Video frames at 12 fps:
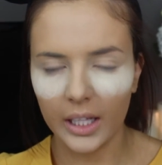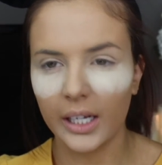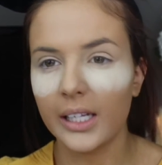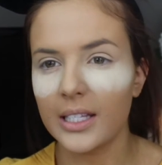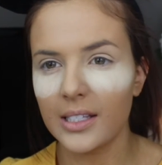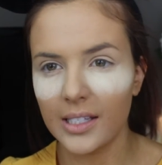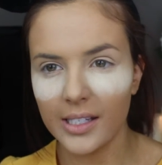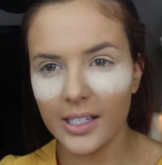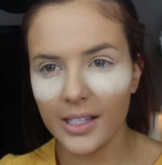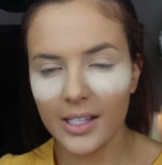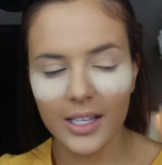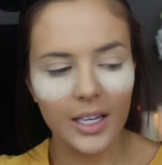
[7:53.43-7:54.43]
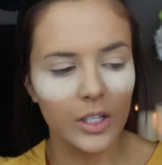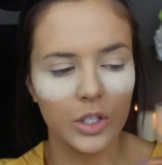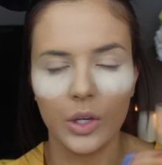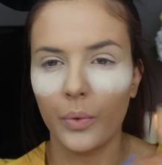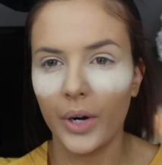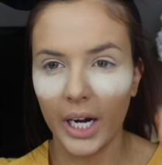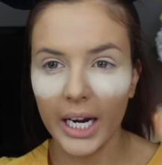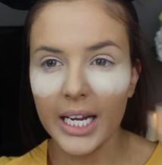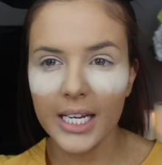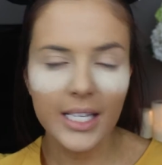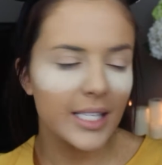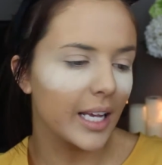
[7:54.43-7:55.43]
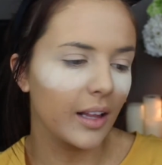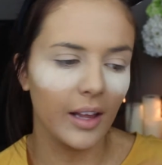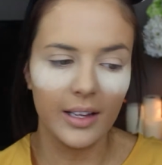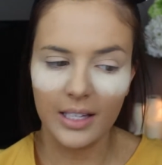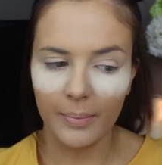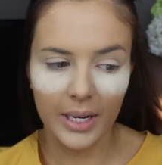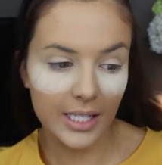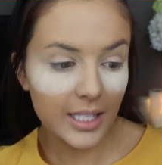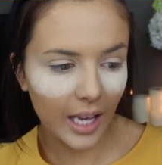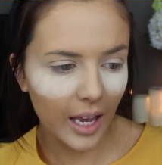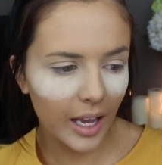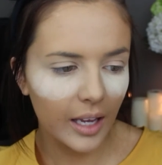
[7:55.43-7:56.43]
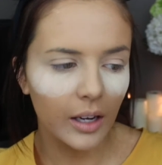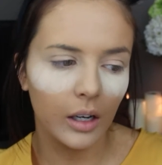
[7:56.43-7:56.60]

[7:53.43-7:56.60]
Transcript: the consistency is so nice. It glides on my skin.